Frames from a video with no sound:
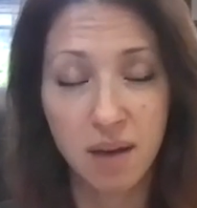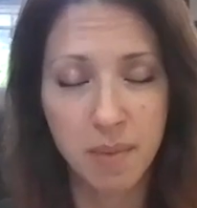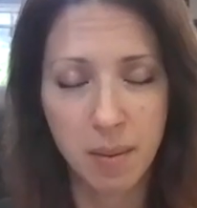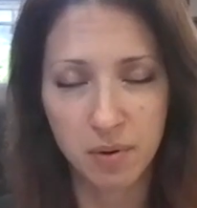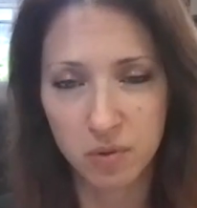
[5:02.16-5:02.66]
a
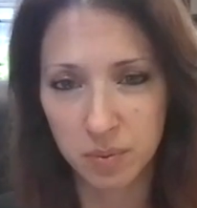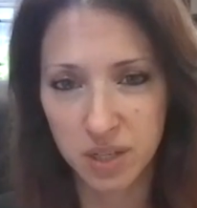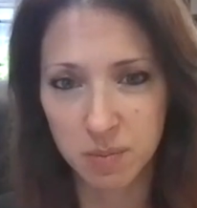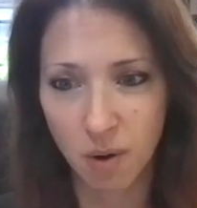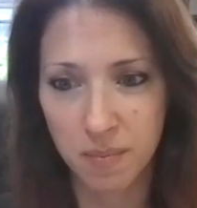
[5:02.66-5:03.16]
member of the
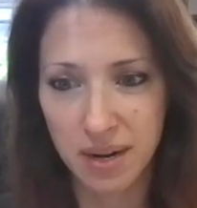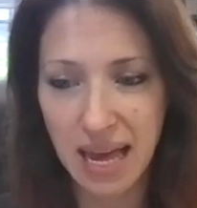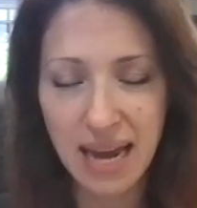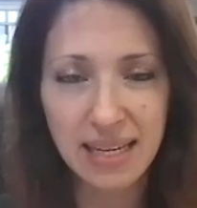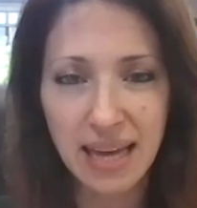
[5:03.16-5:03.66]
police department,
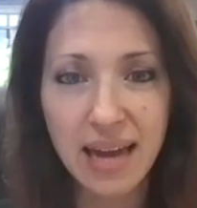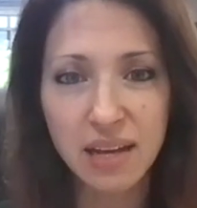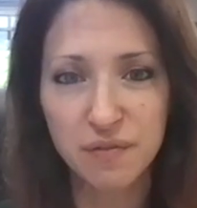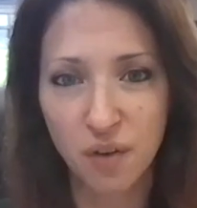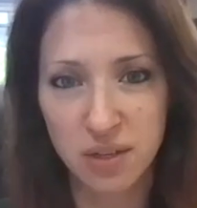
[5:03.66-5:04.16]

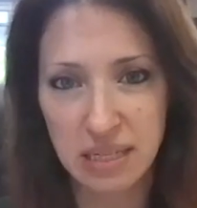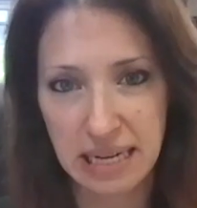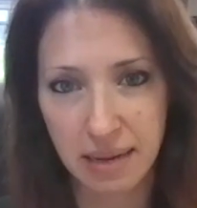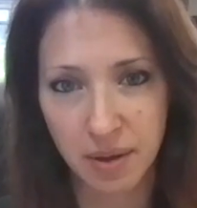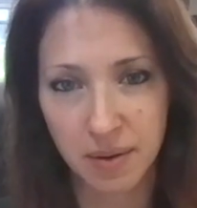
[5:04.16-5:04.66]
any false
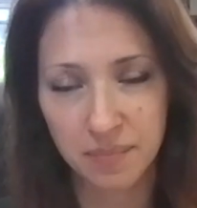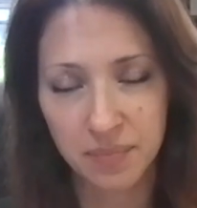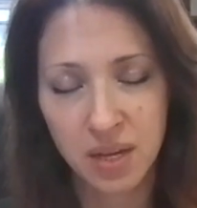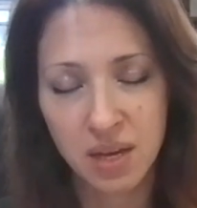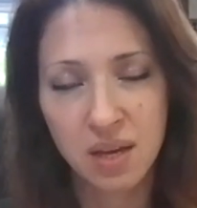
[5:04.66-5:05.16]
statement
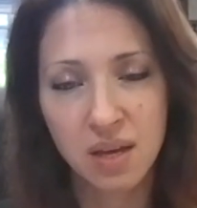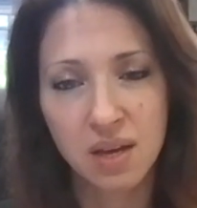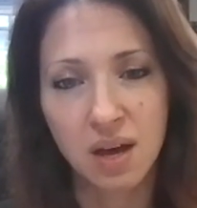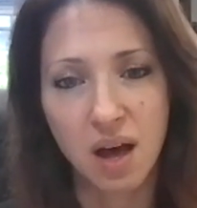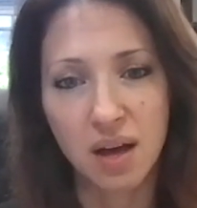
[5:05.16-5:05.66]

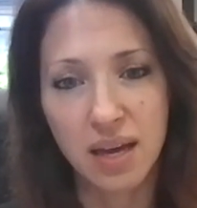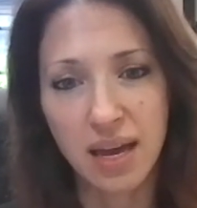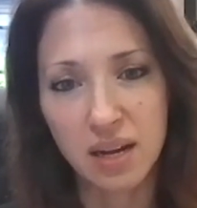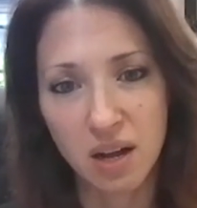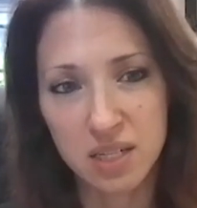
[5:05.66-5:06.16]

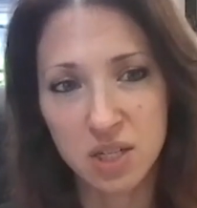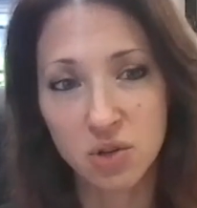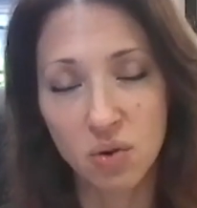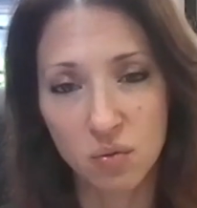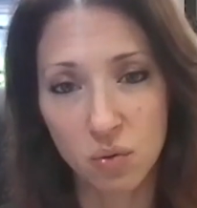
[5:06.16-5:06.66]
can
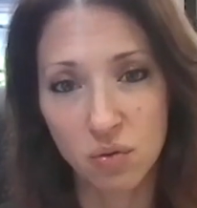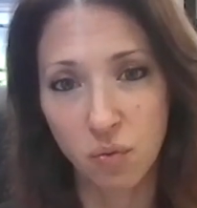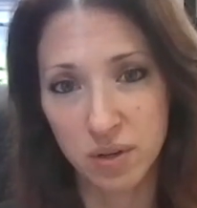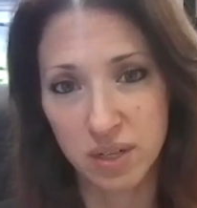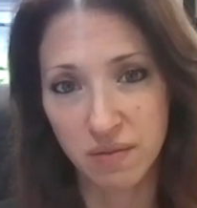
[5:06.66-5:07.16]
constitute a Rule
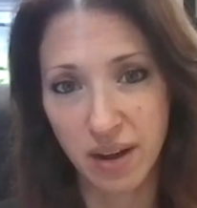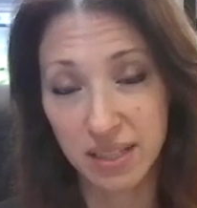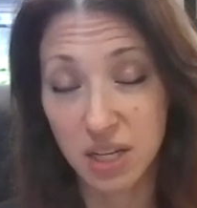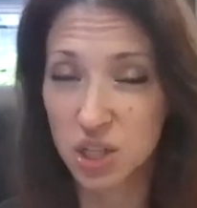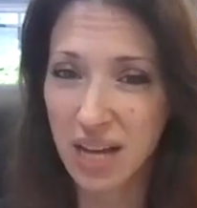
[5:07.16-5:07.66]
14
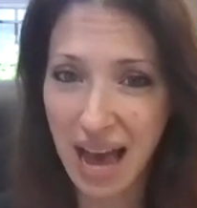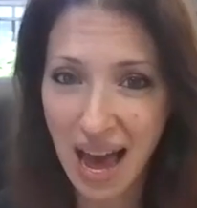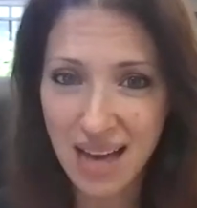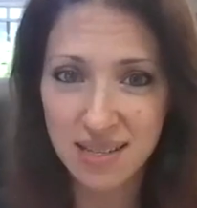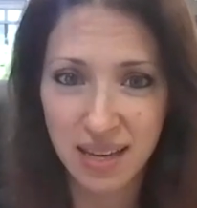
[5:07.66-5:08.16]
violation,
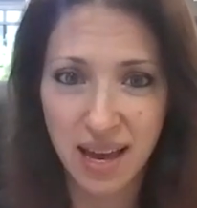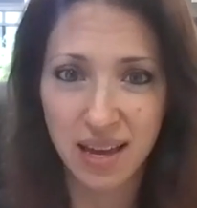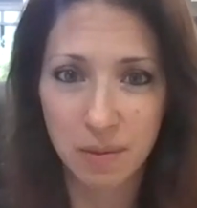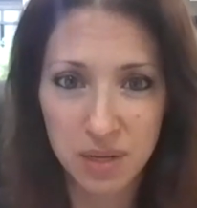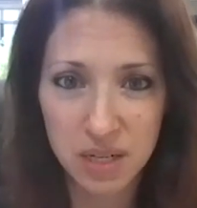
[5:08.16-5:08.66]
as
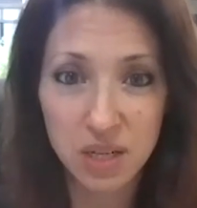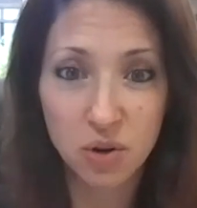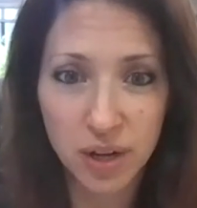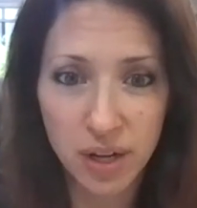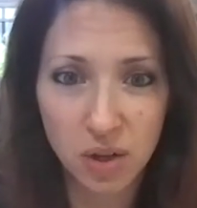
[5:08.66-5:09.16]
can a
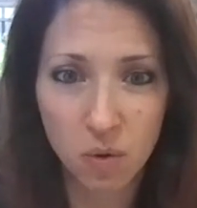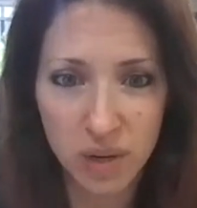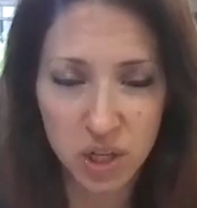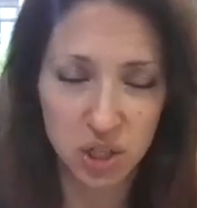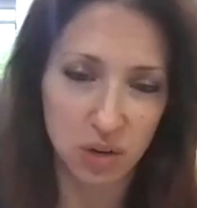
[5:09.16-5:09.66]
material
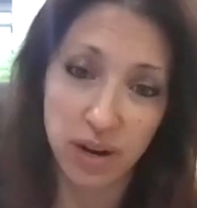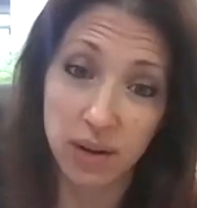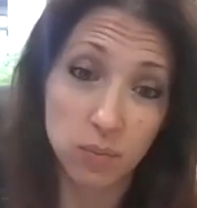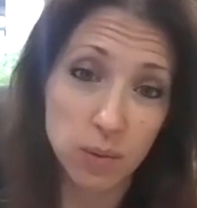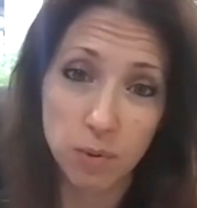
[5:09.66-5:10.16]
omission, right?
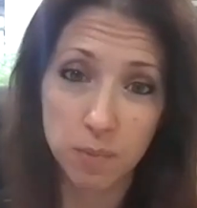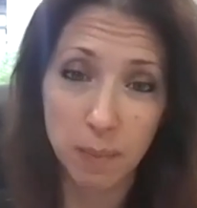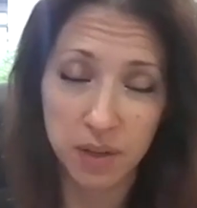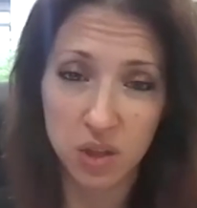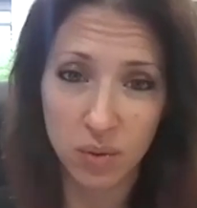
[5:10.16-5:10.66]
And we put
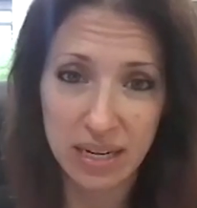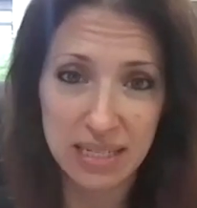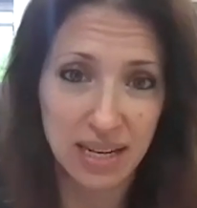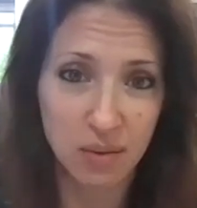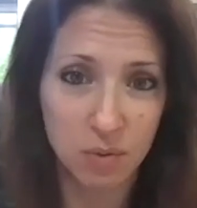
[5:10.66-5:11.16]
people on the witness
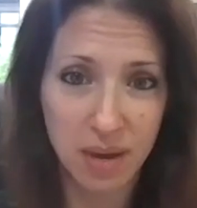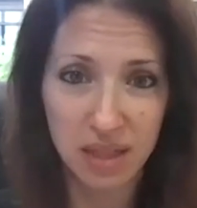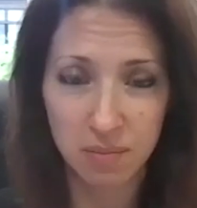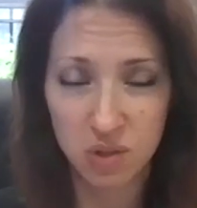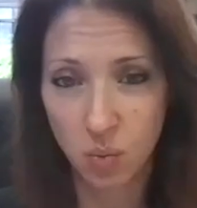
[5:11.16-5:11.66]
stand, we make
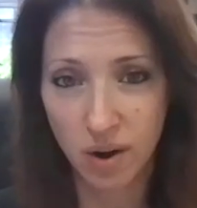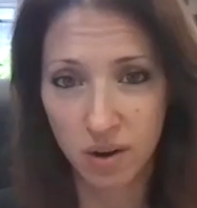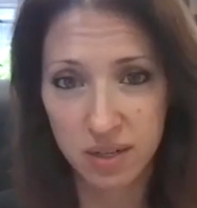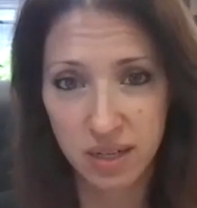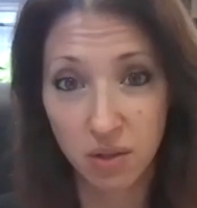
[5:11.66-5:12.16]
them swear
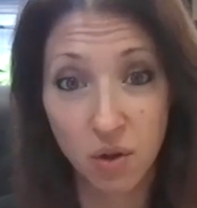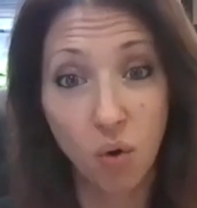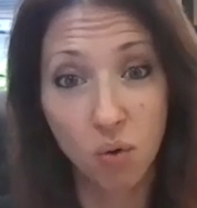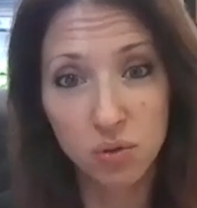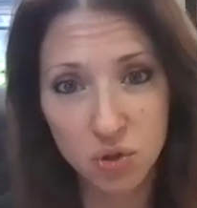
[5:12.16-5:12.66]
to tell the
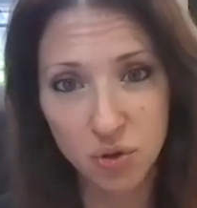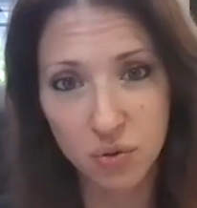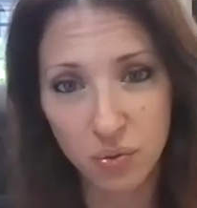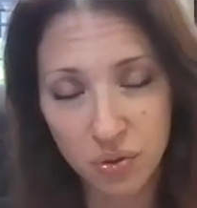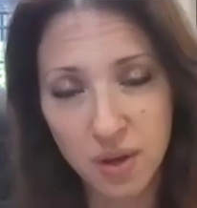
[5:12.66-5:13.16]
whole
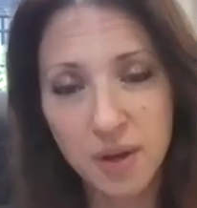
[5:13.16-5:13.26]
truth.